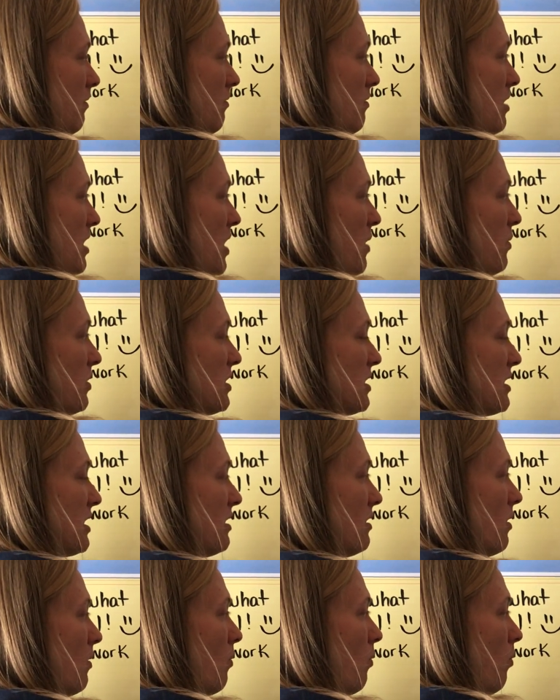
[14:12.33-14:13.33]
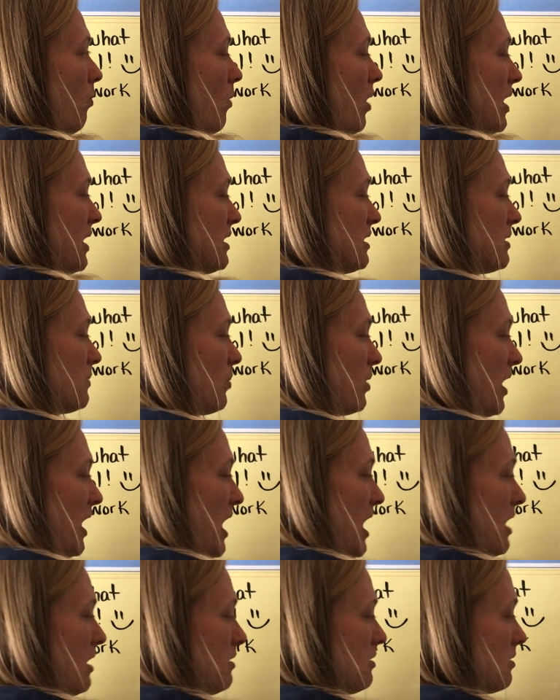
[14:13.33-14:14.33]
3, which is in the ones
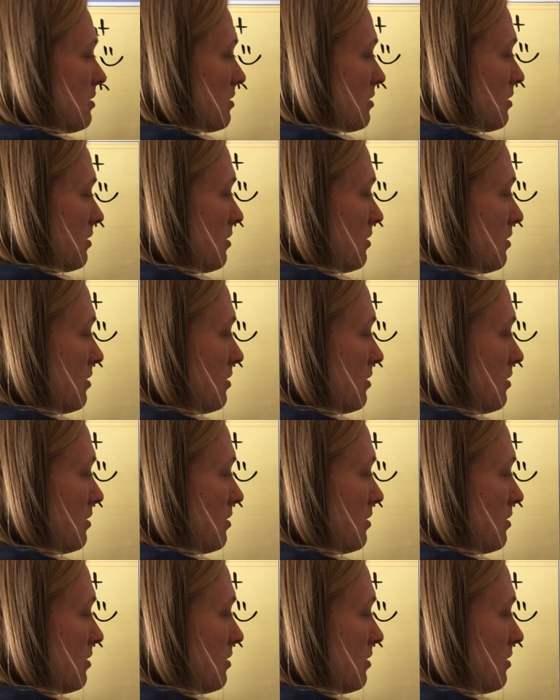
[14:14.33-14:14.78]
place.